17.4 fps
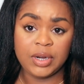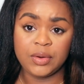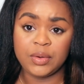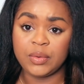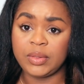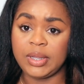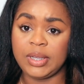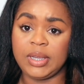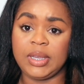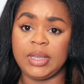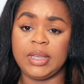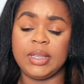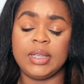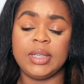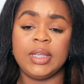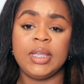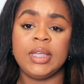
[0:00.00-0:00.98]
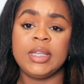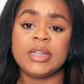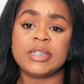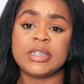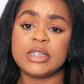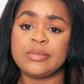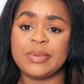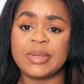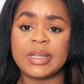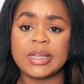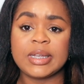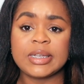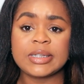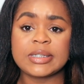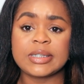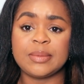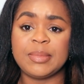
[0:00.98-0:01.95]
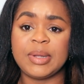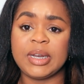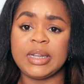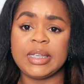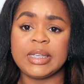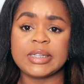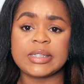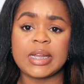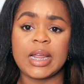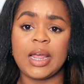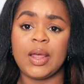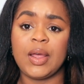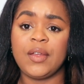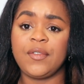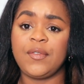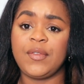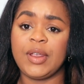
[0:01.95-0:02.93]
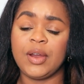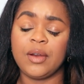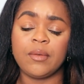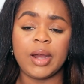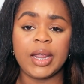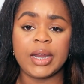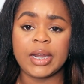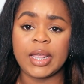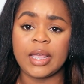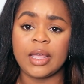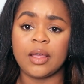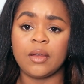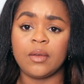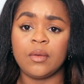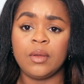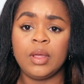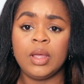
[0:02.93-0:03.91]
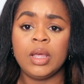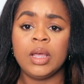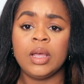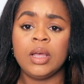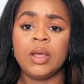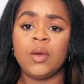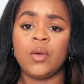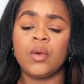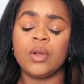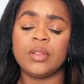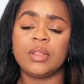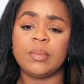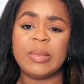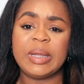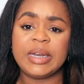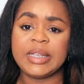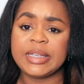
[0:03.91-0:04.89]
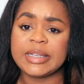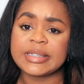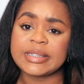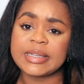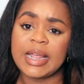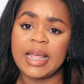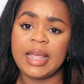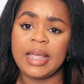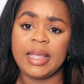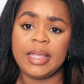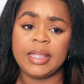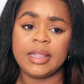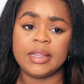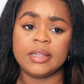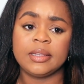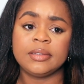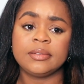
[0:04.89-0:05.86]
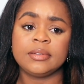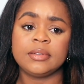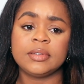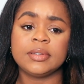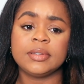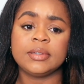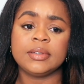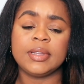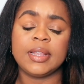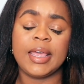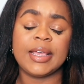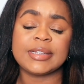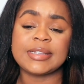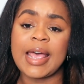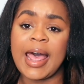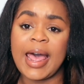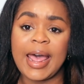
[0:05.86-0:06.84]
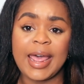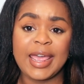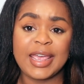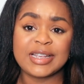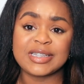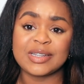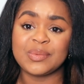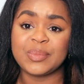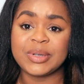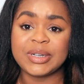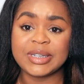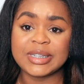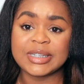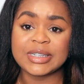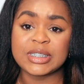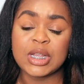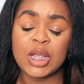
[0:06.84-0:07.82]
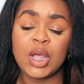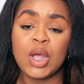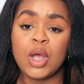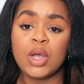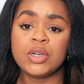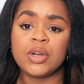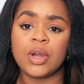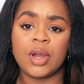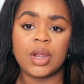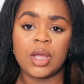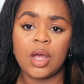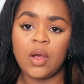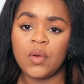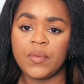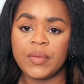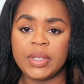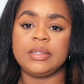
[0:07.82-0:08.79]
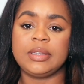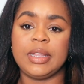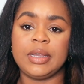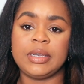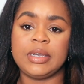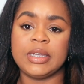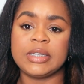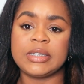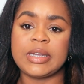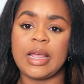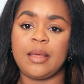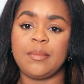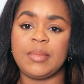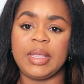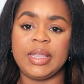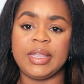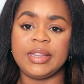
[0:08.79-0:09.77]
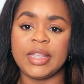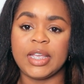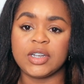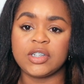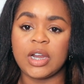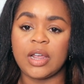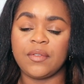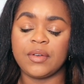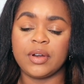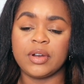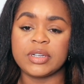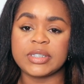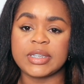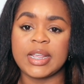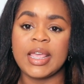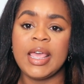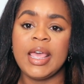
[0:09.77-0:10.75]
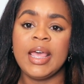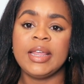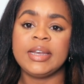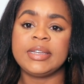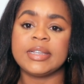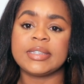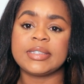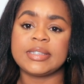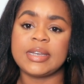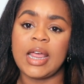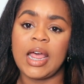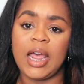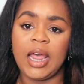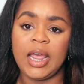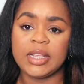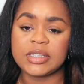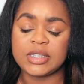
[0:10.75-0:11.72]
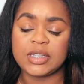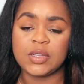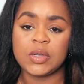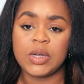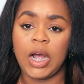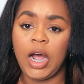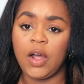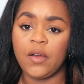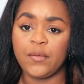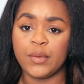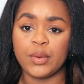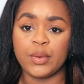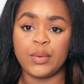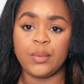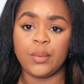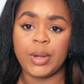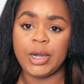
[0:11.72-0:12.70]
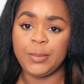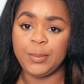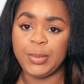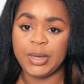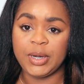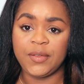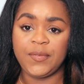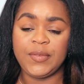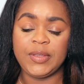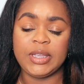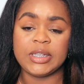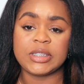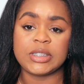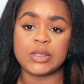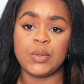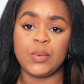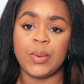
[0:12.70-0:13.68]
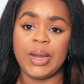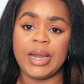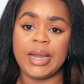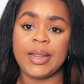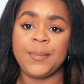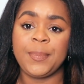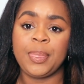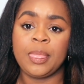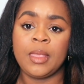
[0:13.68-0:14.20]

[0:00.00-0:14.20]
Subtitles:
little thing. Just because the money is not fair right now, or the money is not as high as it was during COVID, that does not mean that travel nursing does not still offer great benefits, great